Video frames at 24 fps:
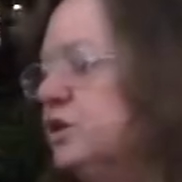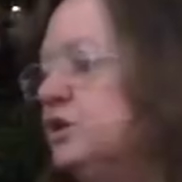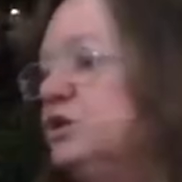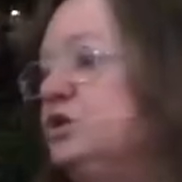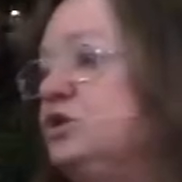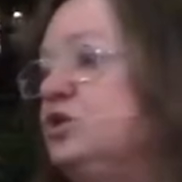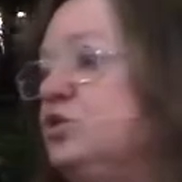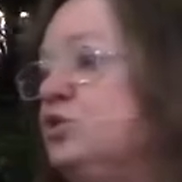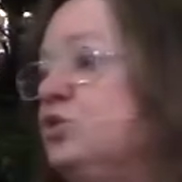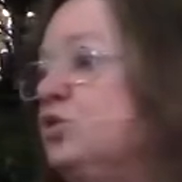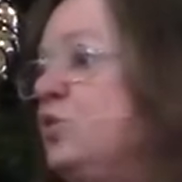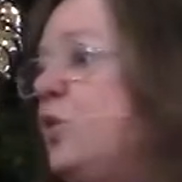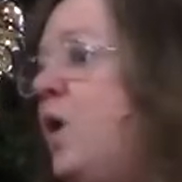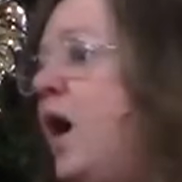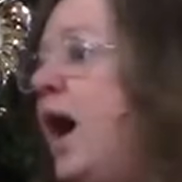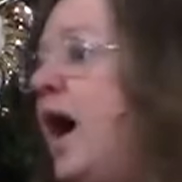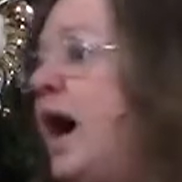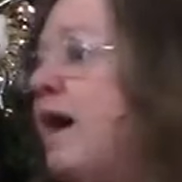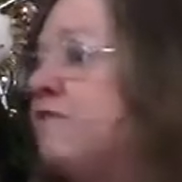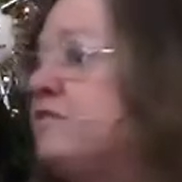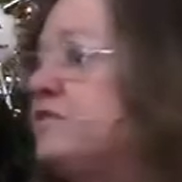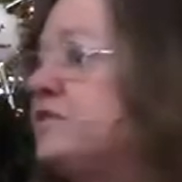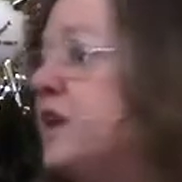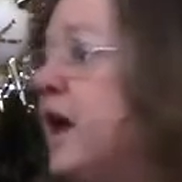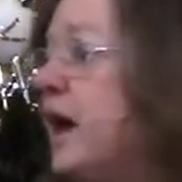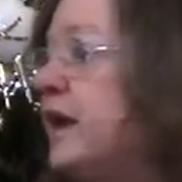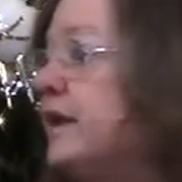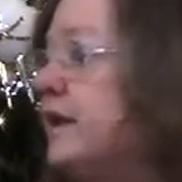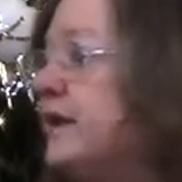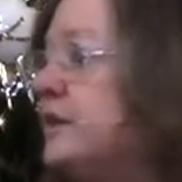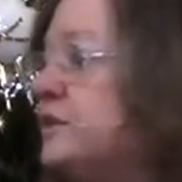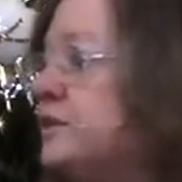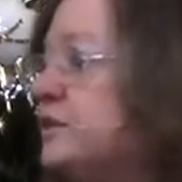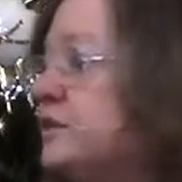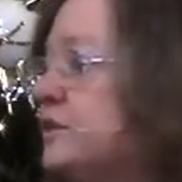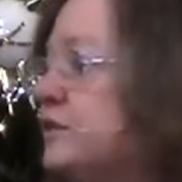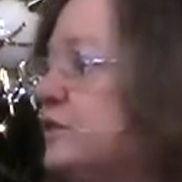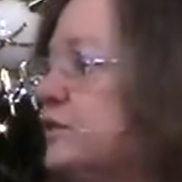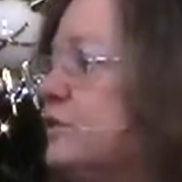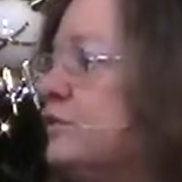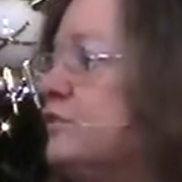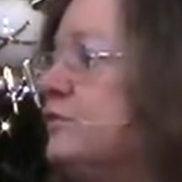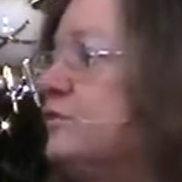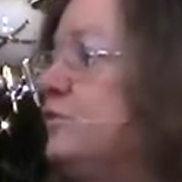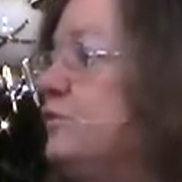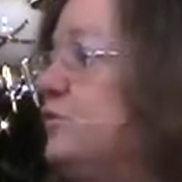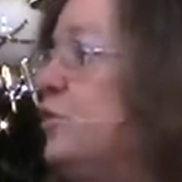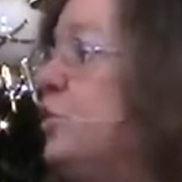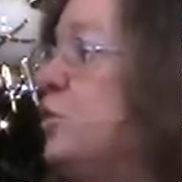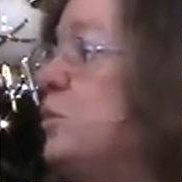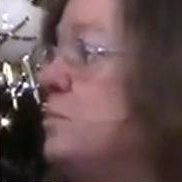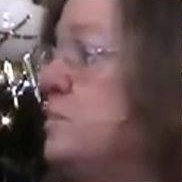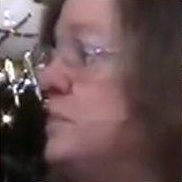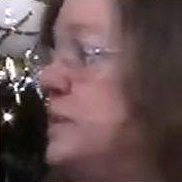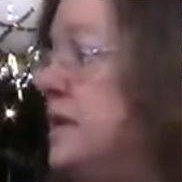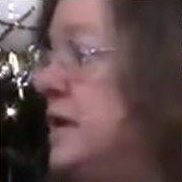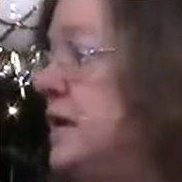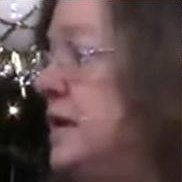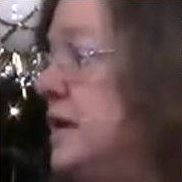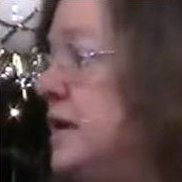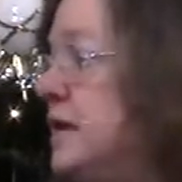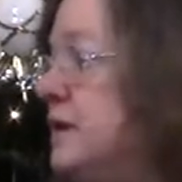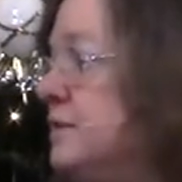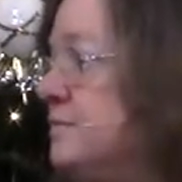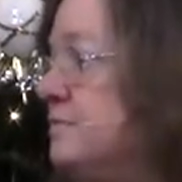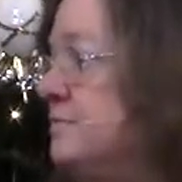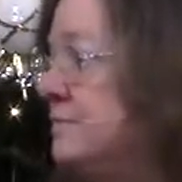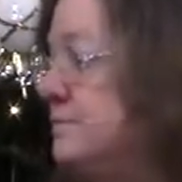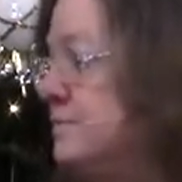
you have done it for me.